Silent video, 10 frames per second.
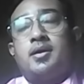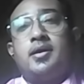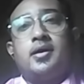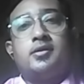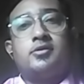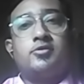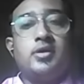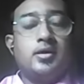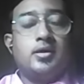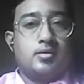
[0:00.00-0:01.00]
cleared
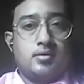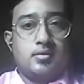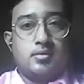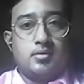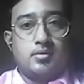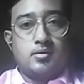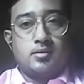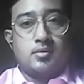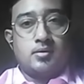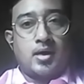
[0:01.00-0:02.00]
three
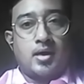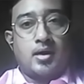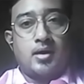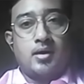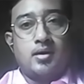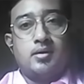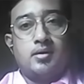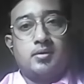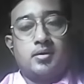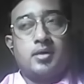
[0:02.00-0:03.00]

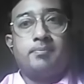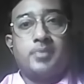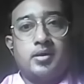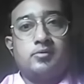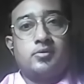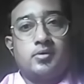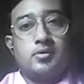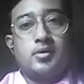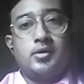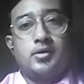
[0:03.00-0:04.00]
uh, companies
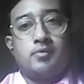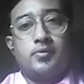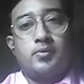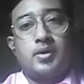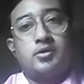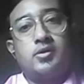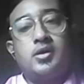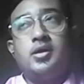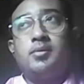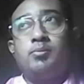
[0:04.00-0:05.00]
interview and
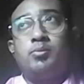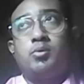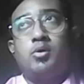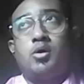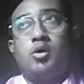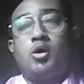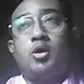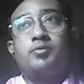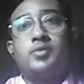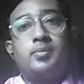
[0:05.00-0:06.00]
three all
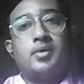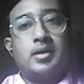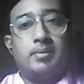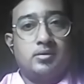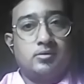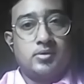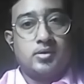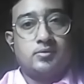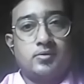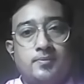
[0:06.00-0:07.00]
of them are
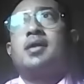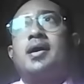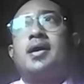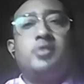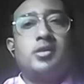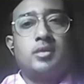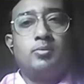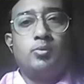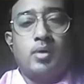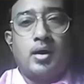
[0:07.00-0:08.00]
MNCs. I have received
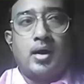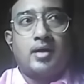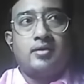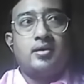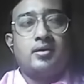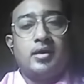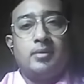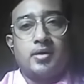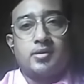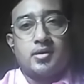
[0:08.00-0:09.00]
110
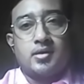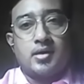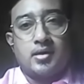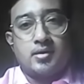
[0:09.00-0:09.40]
percent. hike.